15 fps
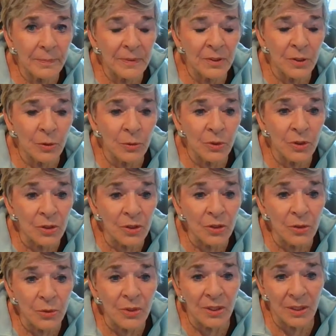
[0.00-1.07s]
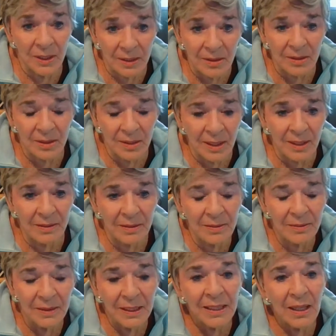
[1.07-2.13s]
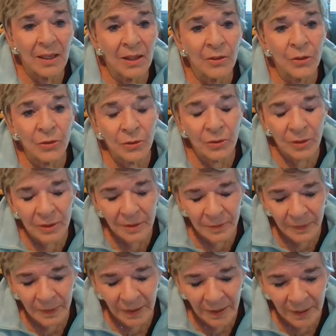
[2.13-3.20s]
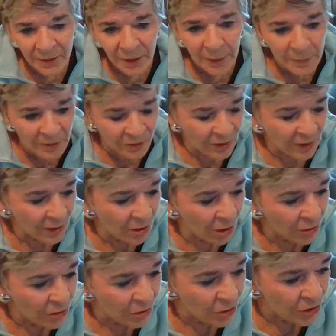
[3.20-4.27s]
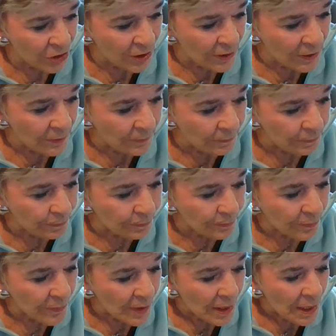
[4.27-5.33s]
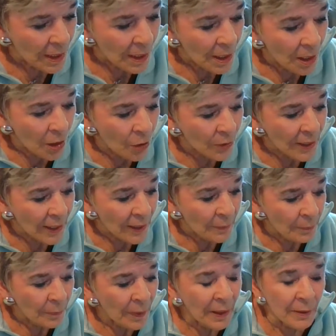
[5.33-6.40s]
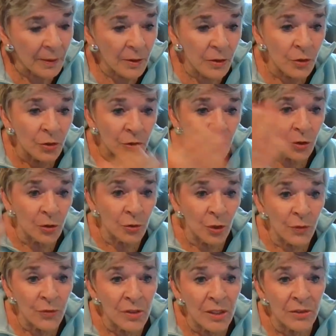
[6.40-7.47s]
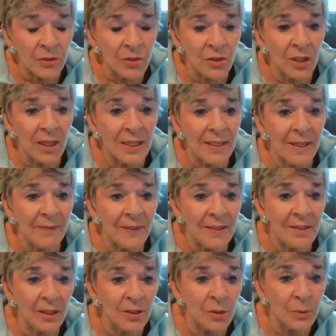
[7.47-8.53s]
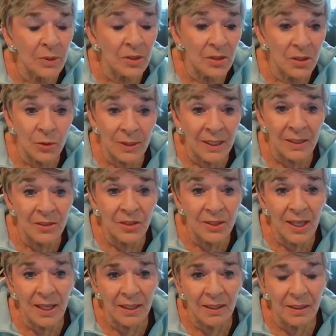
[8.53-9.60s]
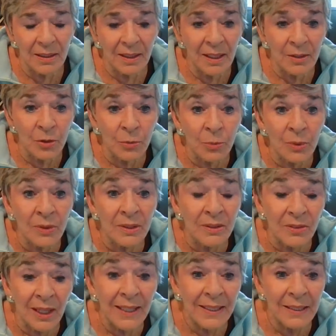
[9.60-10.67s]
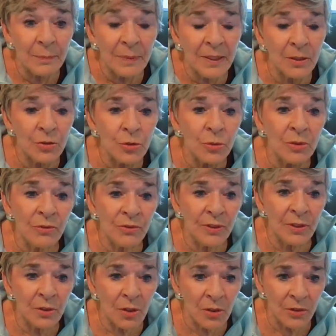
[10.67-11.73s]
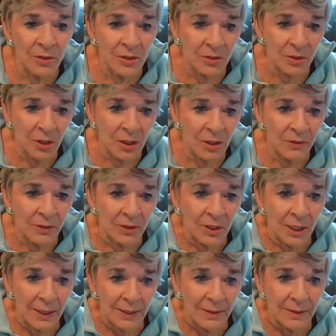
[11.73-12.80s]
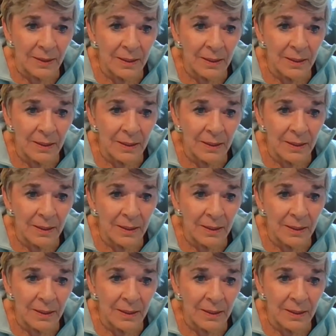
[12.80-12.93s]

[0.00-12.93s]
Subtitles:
Jung knew things that other types of psychologists didn't. Okay, but you're over the other side, and they tell you you can't stay, and you really like it because you can feel all this love and light